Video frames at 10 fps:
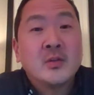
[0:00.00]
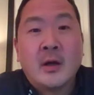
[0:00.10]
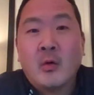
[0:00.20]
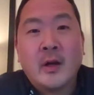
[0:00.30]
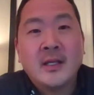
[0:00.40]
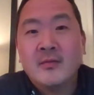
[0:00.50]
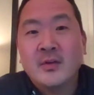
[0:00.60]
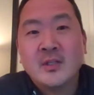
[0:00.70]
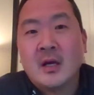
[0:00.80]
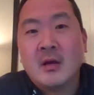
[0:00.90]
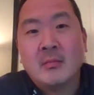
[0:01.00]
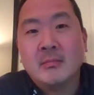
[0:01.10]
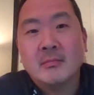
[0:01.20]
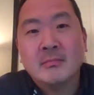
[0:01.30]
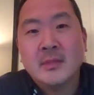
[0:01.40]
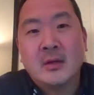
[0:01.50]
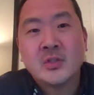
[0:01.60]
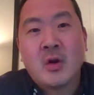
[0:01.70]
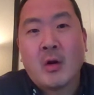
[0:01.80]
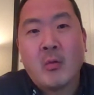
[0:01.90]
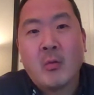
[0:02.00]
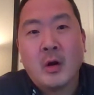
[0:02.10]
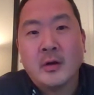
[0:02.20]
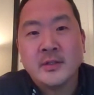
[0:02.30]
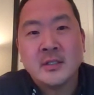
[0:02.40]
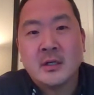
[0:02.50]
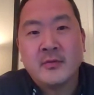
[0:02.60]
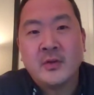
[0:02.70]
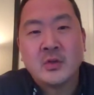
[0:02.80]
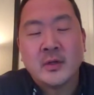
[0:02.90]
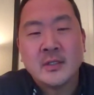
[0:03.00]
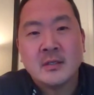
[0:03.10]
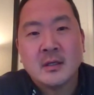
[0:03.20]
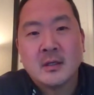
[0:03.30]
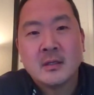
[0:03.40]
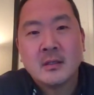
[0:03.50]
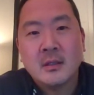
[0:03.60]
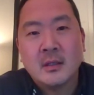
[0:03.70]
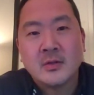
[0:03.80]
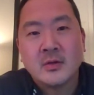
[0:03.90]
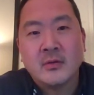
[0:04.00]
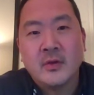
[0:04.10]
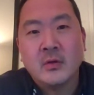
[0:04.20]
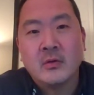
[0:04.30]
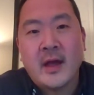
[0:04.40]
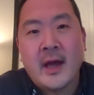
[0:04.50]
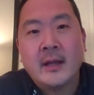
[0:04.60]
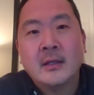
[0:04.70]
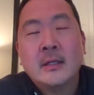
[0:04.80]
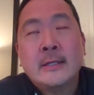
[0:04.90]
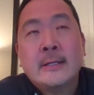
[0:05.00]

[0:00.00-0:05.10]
So I don't want to give you some, you know, Star Wars, you know, futuristic, you know, sort of view of that.